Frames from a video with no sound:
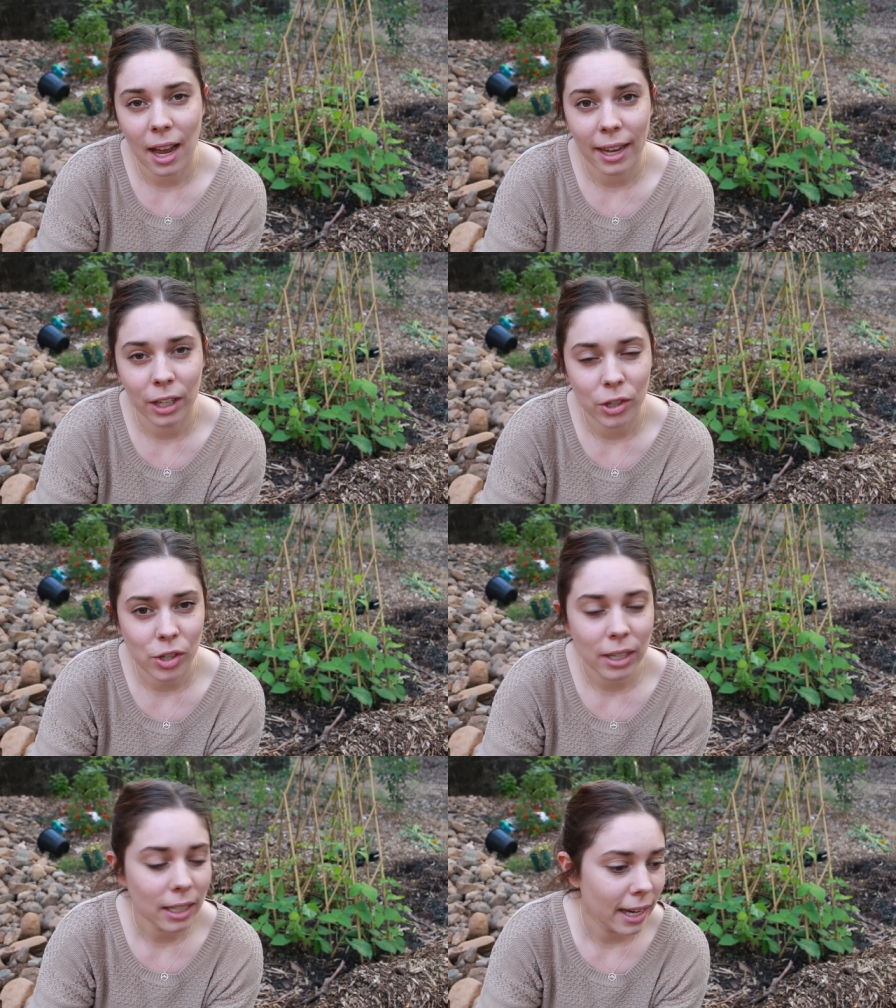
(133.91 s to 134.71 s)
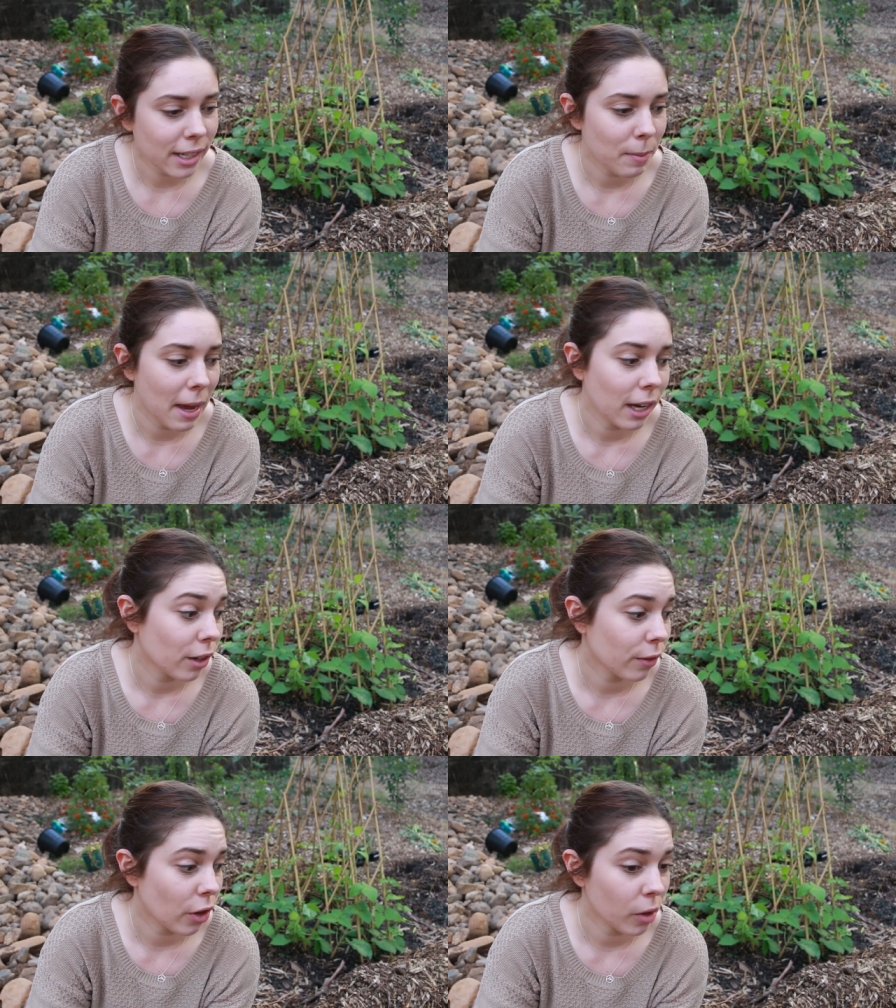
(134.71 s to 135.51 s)
I usually like to make
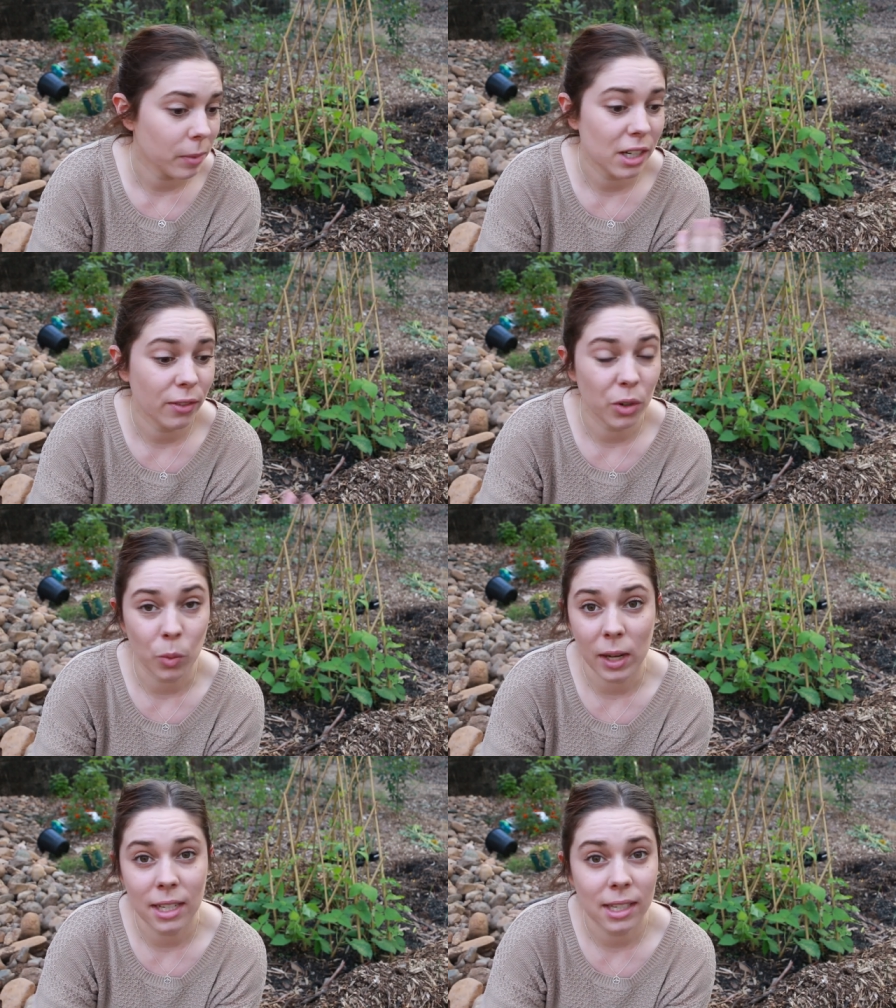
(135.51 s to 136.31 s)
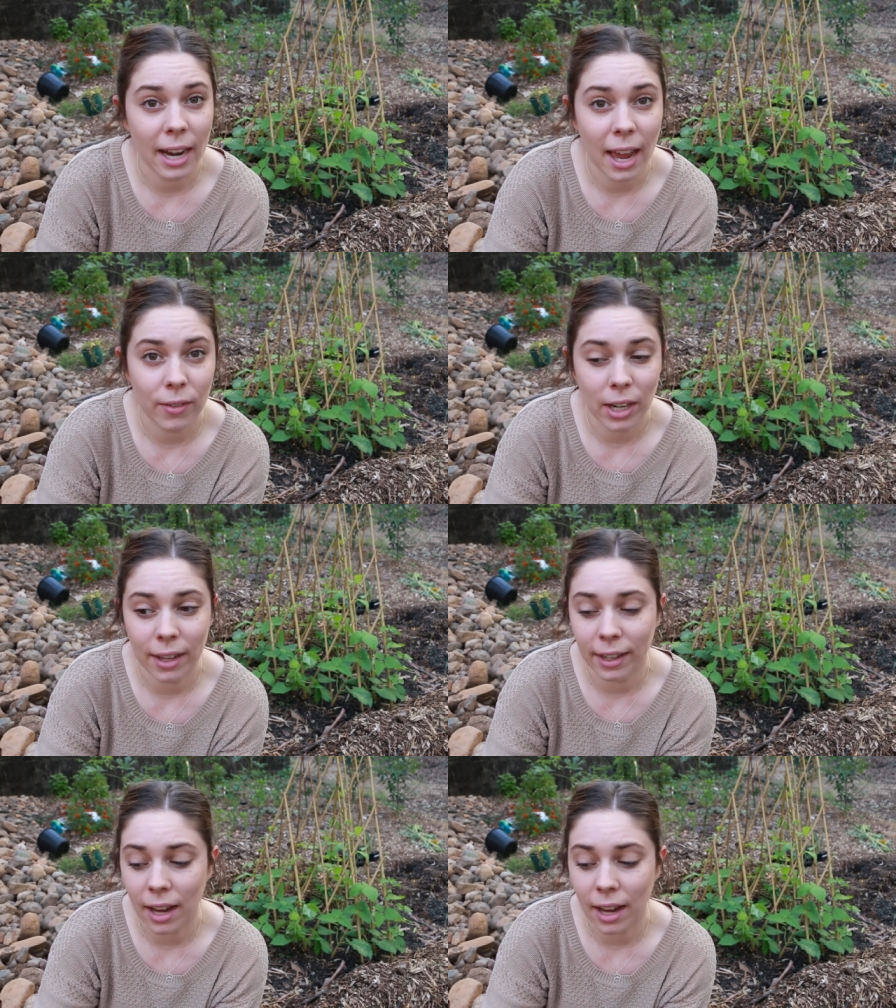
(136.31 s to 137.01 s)
it from the different weeds that I have around the